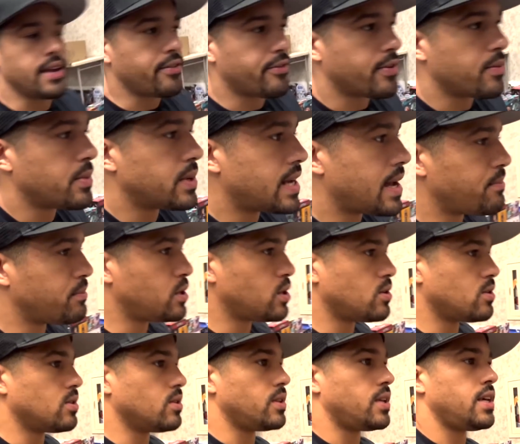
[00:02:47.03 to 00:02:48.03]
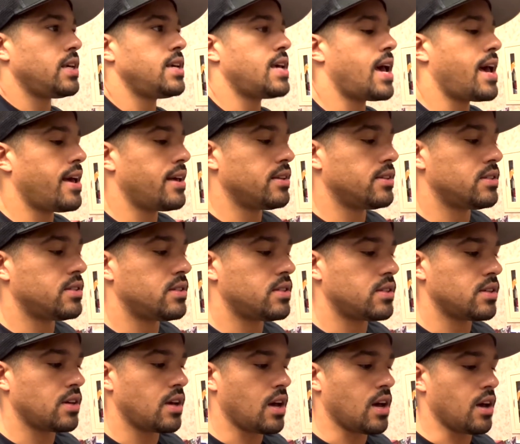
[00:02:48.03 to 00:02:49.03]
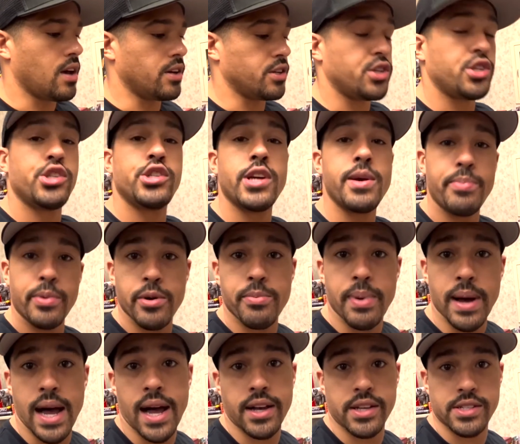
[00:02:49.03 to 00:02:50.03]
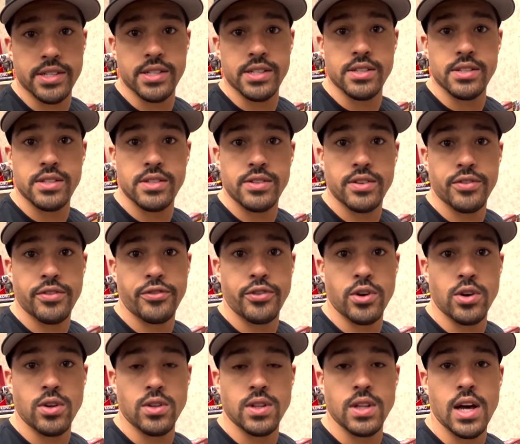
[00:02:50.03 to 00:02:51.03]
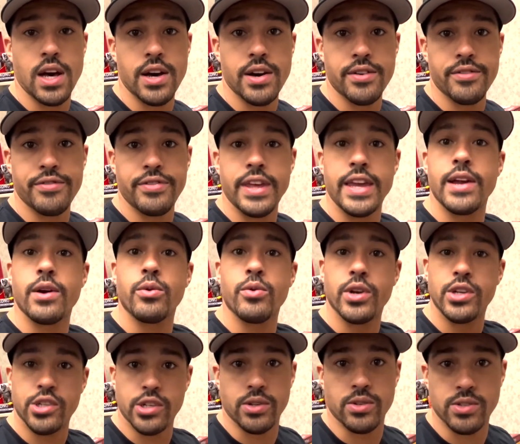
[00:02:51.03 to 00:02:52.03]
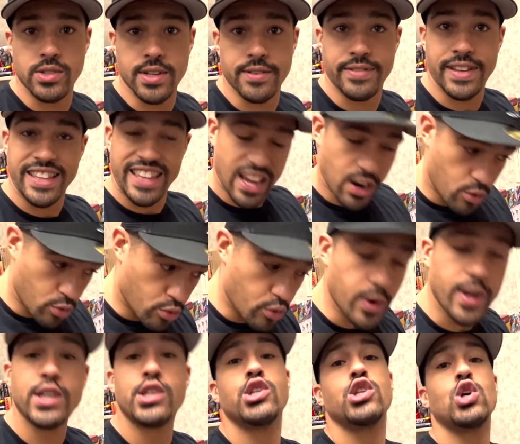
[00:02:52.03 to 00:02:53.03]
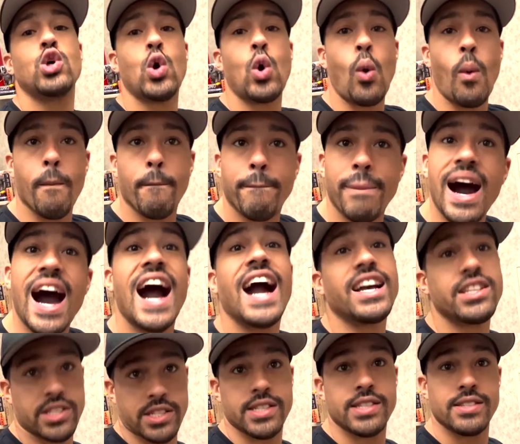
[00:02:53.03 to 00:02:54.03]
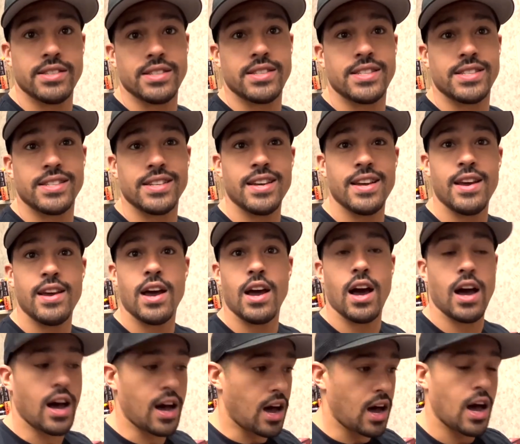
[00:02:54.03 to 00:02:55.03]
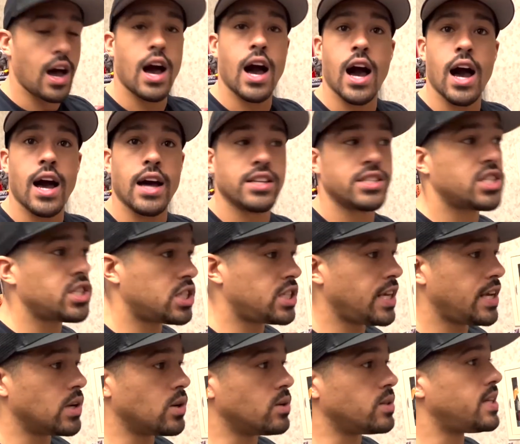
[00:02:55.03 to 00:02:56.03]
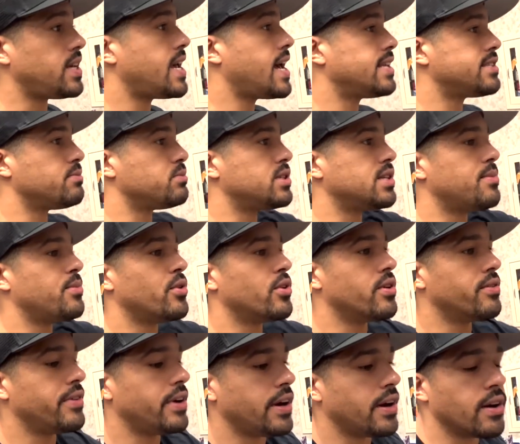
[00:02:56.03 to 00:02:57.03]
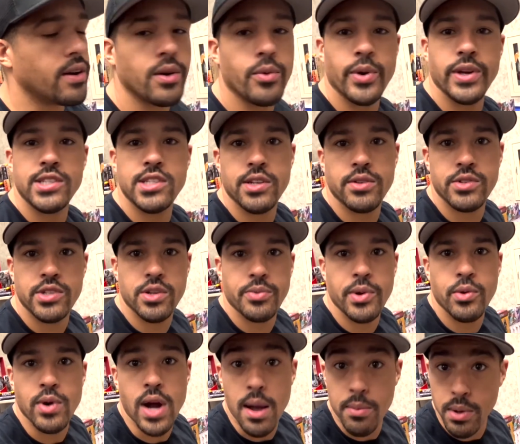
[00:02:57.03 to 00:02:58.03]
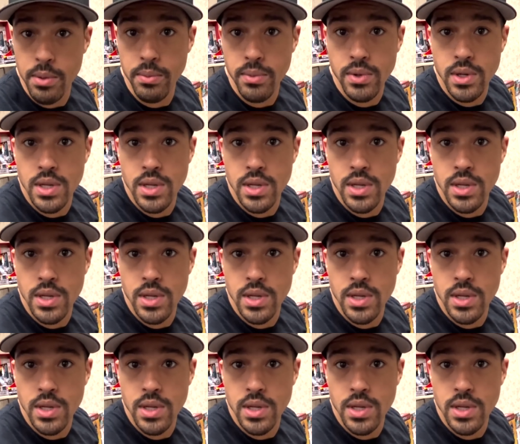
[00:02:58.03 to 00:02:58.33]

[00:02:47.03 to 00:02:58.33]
from what I'm told, he has uh, shipper boxes full of the original stuff, like the original boxes. Where? Sealed. He has them somewhere over here. Wait, should should rob them?